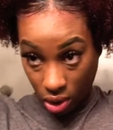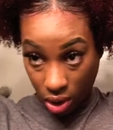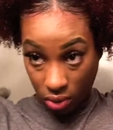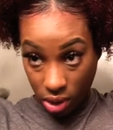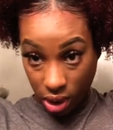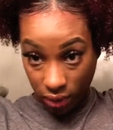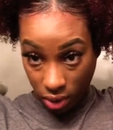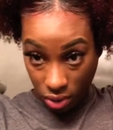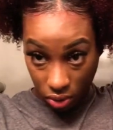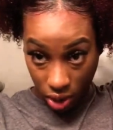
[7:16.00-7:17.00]
I always have
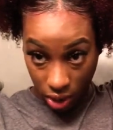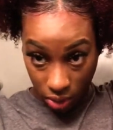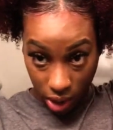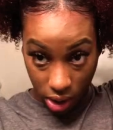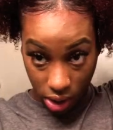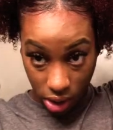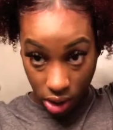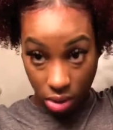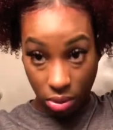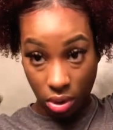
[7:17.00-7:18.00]
little runny waves
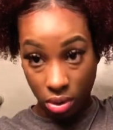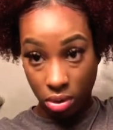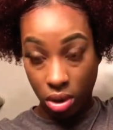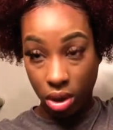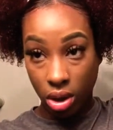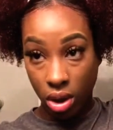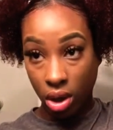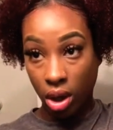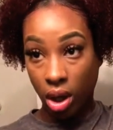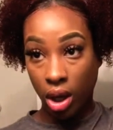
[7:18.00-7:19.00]
in the middle.
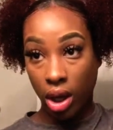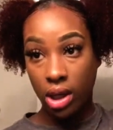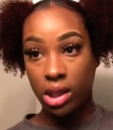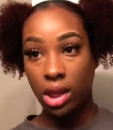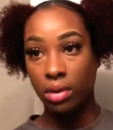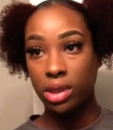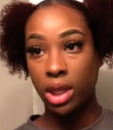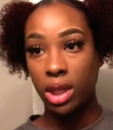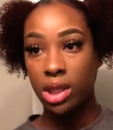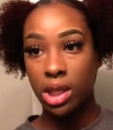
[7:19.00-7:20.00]
And so,
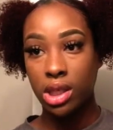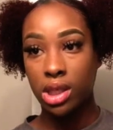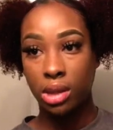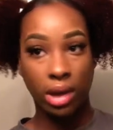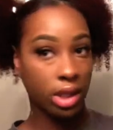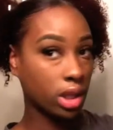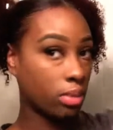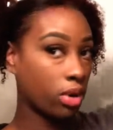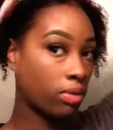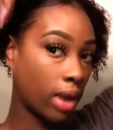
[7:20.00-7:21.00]
see, this doesn't seem like it's in the
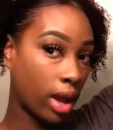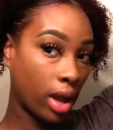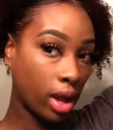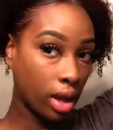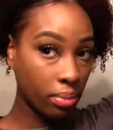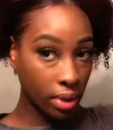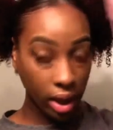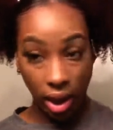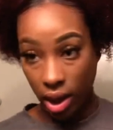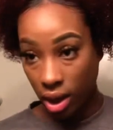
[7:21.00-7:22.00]
middle of my head,
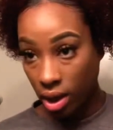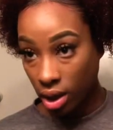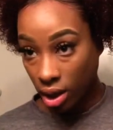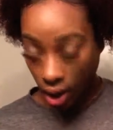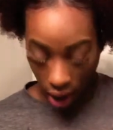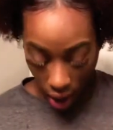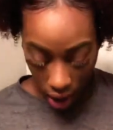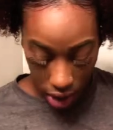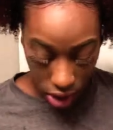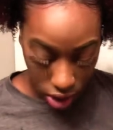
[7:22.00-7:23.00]
but
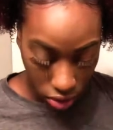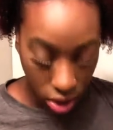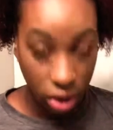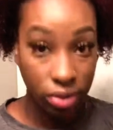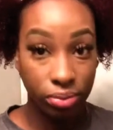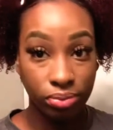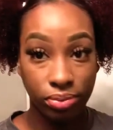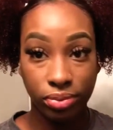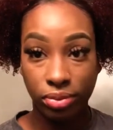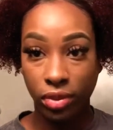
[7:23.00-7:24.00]
it's still cute,
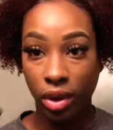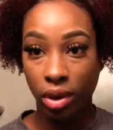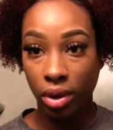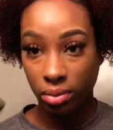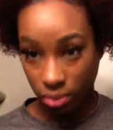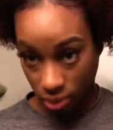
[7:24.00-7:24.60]
you know.